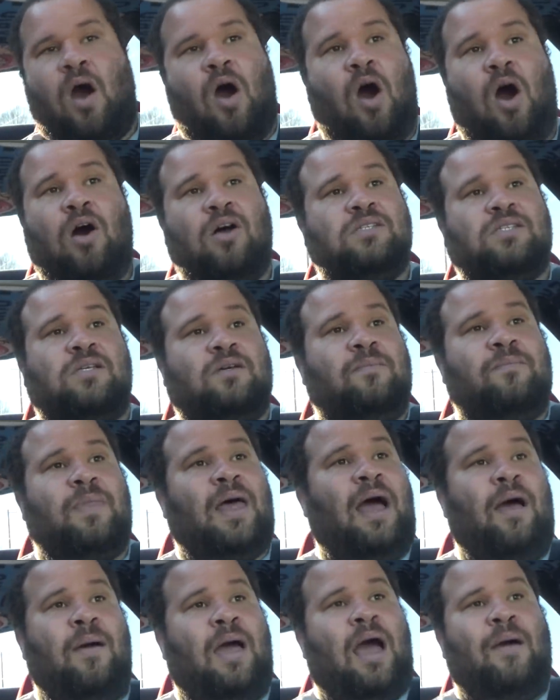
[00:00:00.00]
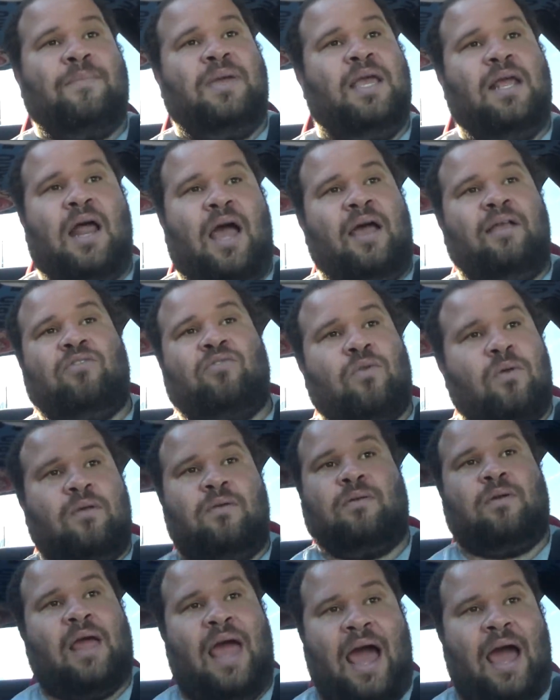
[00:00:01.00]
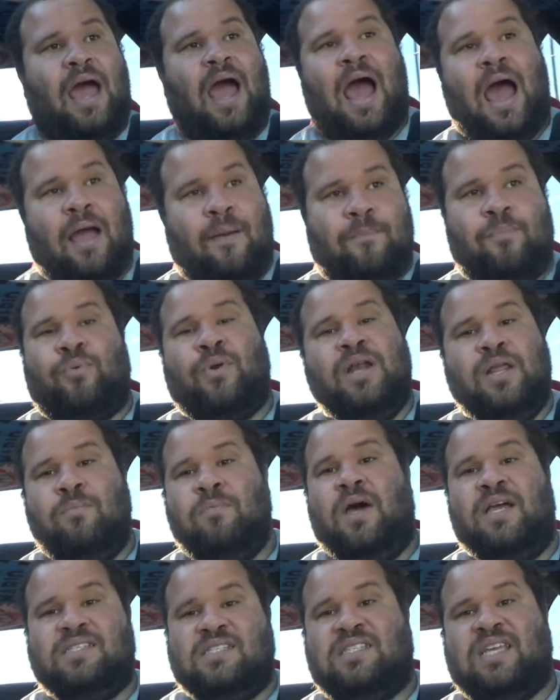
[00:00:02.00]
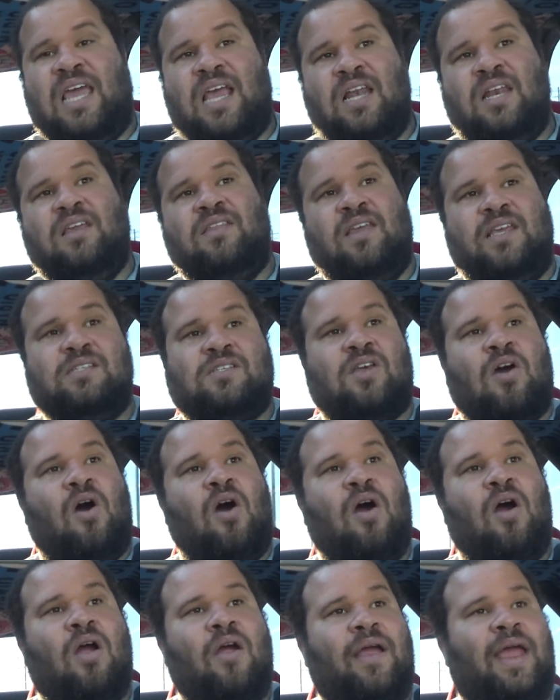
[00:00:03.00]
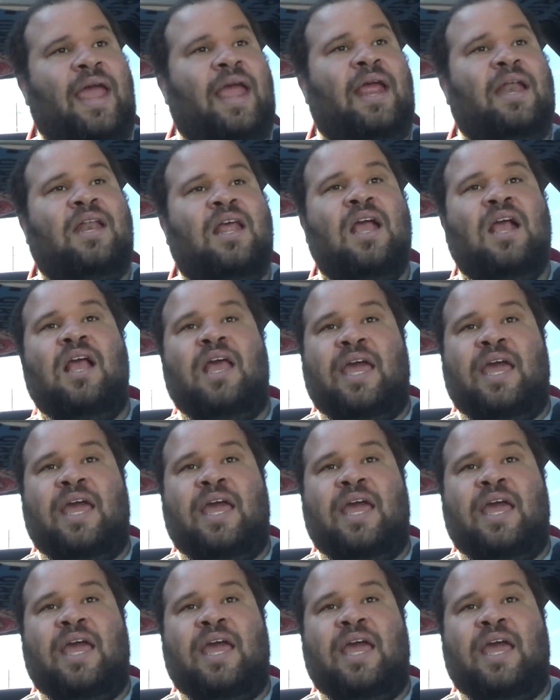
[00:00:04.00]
Awesome. I mean I pretty much daily this car, and